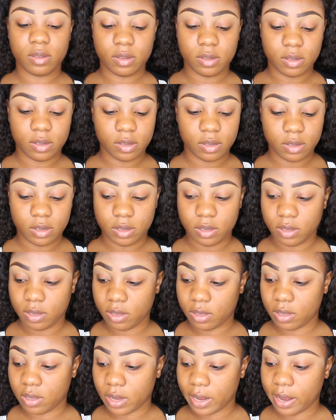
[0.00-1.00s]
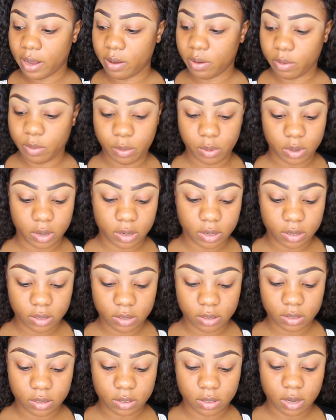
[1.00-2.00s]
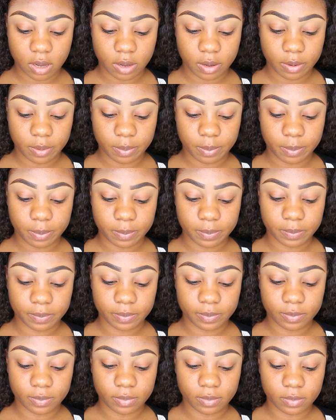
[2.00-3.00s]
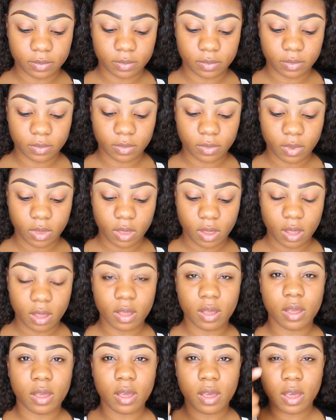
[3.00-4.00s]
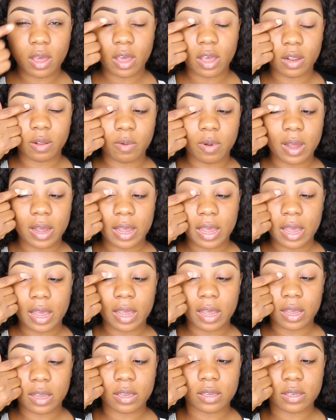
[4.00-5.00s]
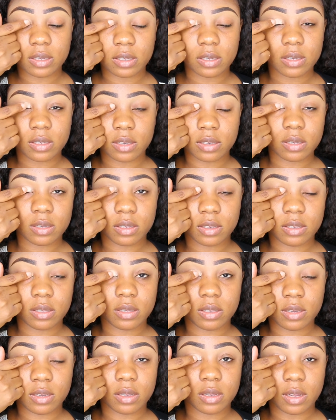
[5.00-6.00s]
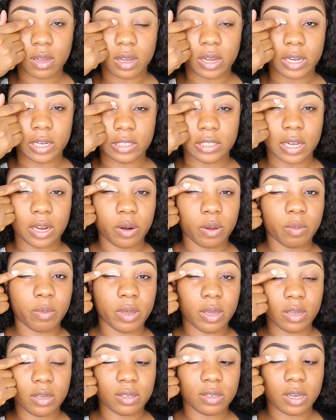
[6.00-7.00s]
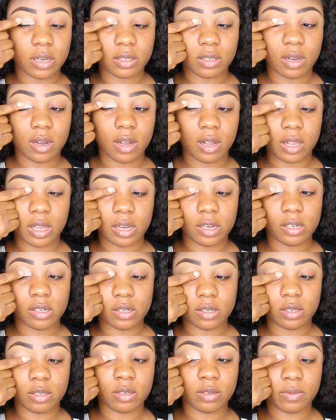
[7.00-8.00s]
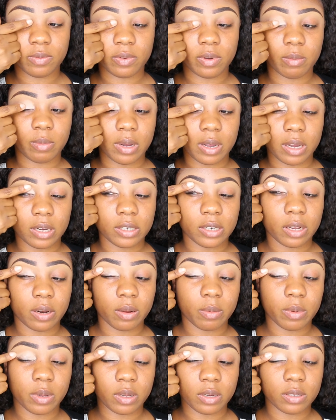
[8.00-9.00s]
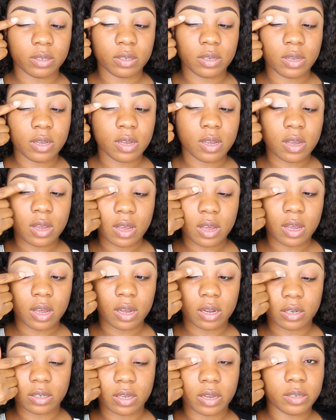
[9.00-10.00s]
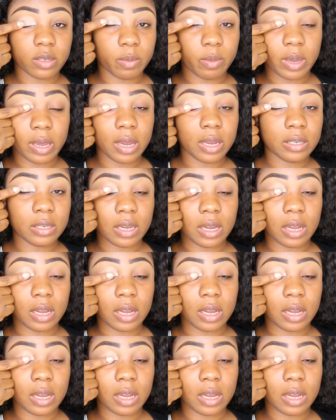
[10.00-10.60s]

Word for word: And that was NYX eyeshadow base. That's all I use for my eyeshadow base. I use it as a base